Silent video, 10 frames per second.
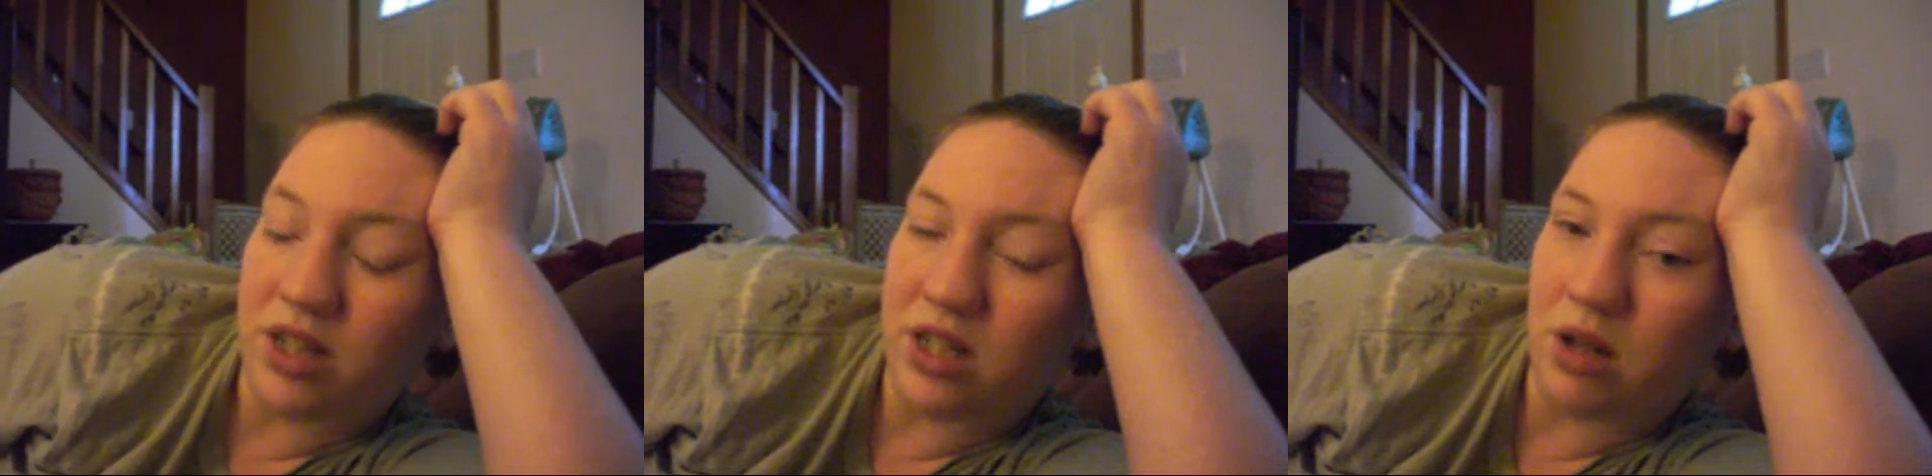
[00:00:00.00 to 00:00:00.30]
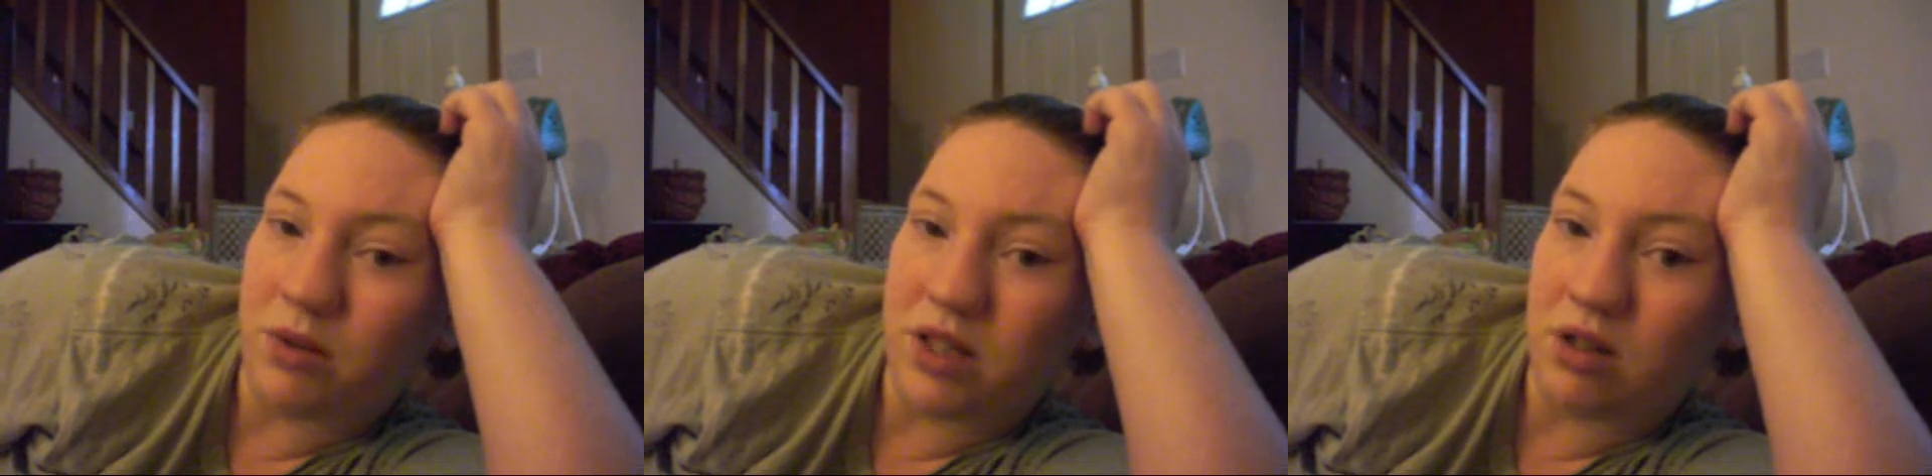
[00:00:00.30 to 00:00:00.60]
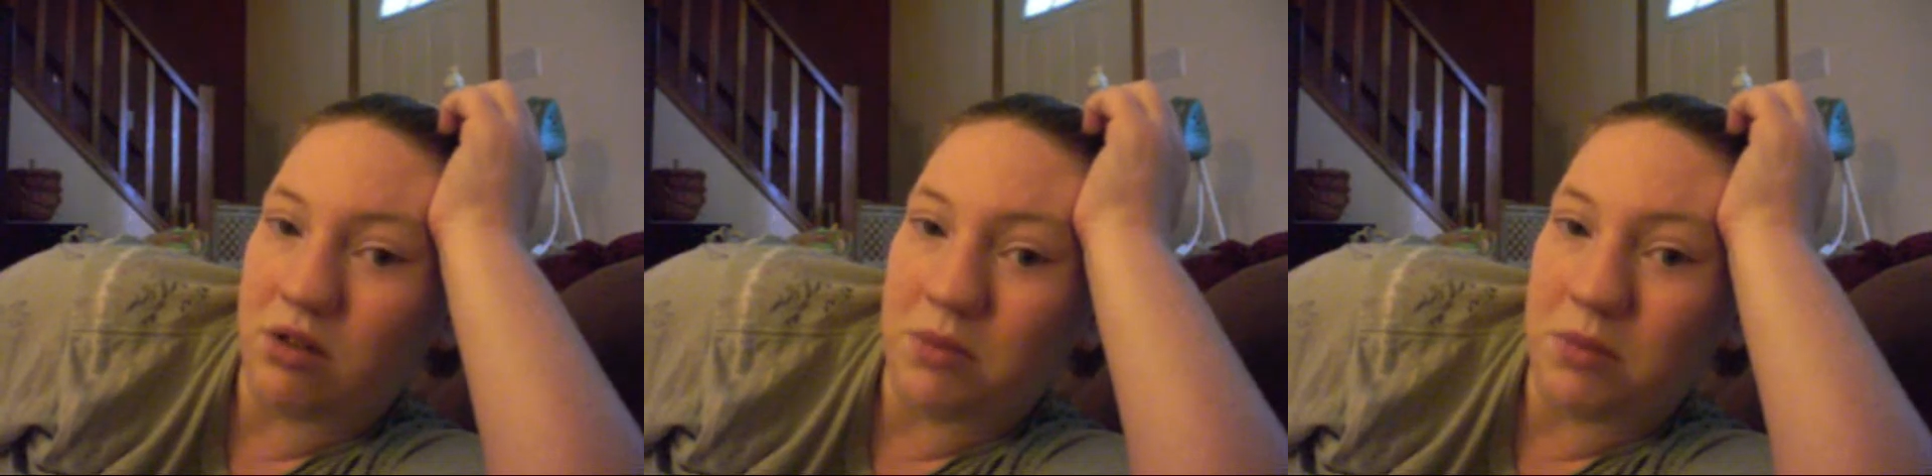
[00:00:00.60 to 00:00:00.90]
He's always
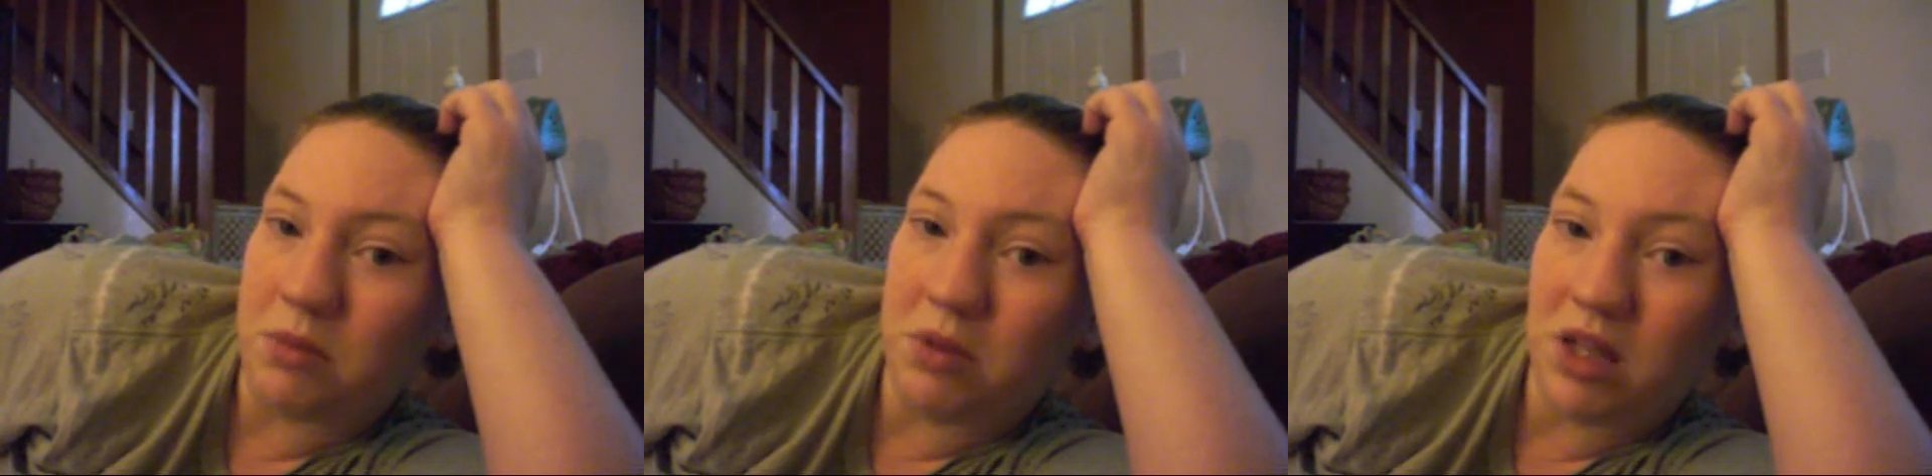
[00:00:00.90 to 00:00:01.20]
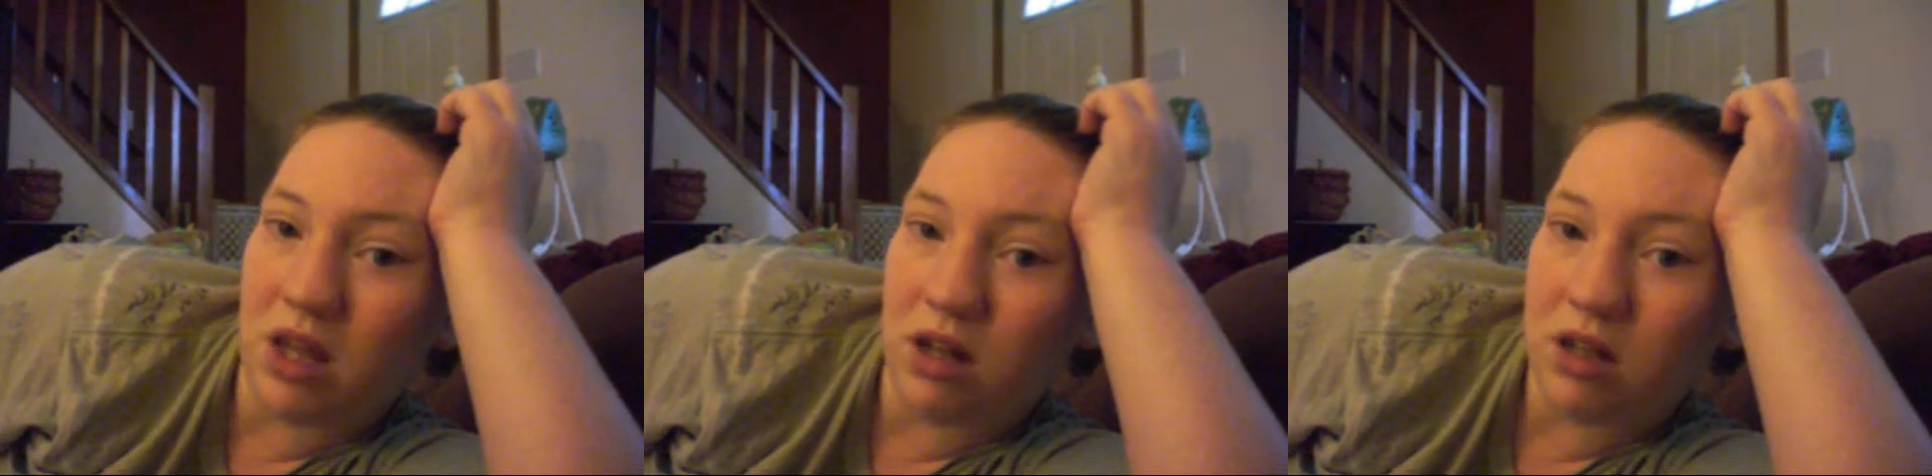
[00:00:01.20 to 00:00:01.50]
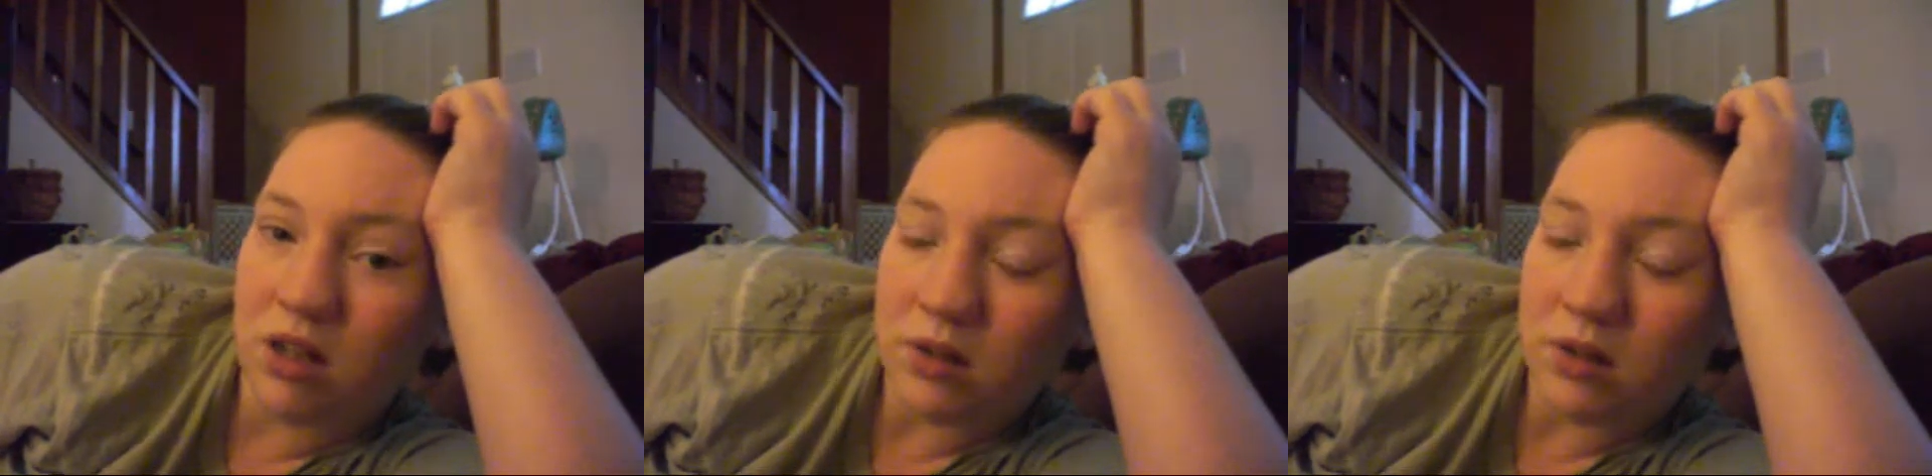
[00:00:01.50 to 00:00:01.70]
known him to be there,